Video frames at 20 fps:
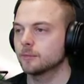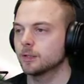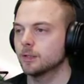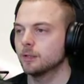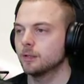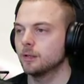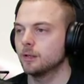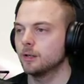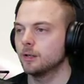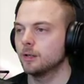
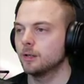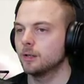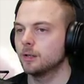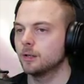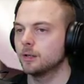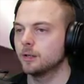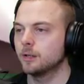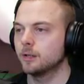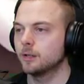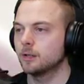Oh,
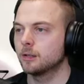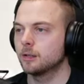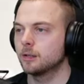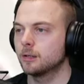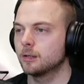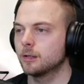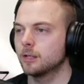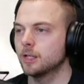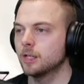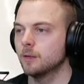
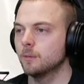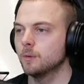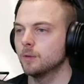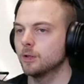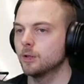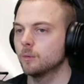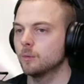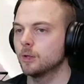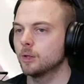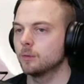ah, I want
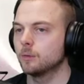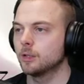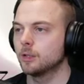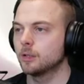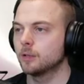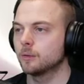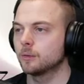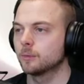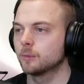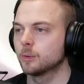a Wooloo.